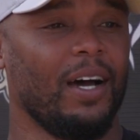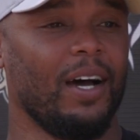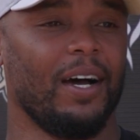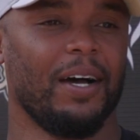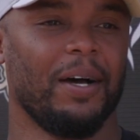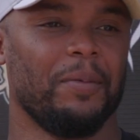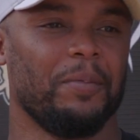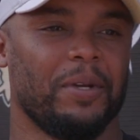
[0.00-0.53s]

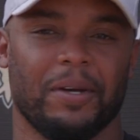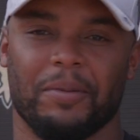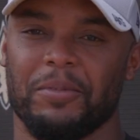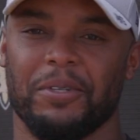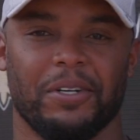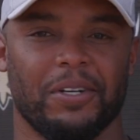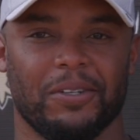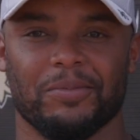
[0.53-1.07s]
and
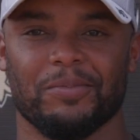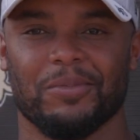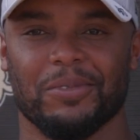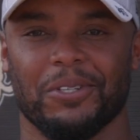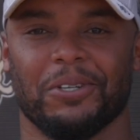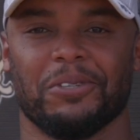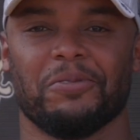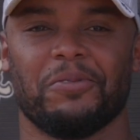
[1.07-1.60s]
I'm, you know,
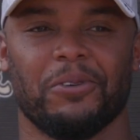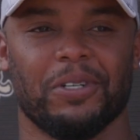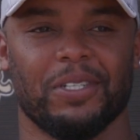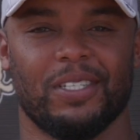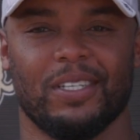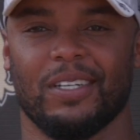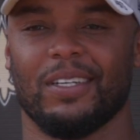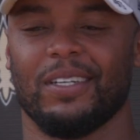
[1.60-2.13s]
looking
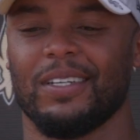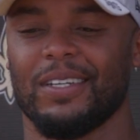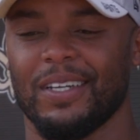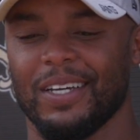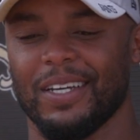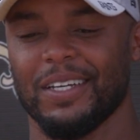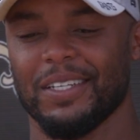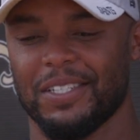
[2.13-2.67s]
forward to
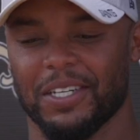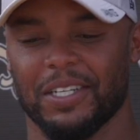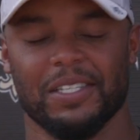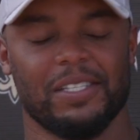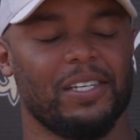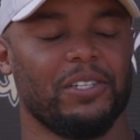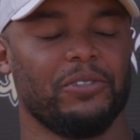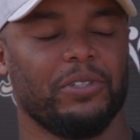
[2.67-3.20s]

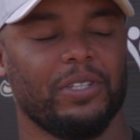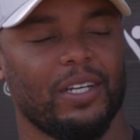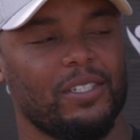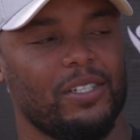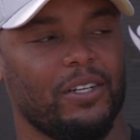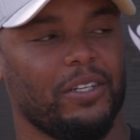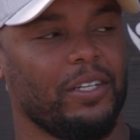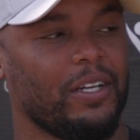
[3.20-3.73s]
continuing that
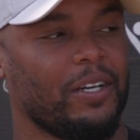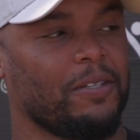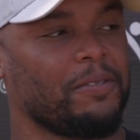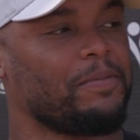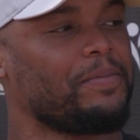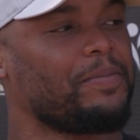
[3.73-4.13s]
journey now.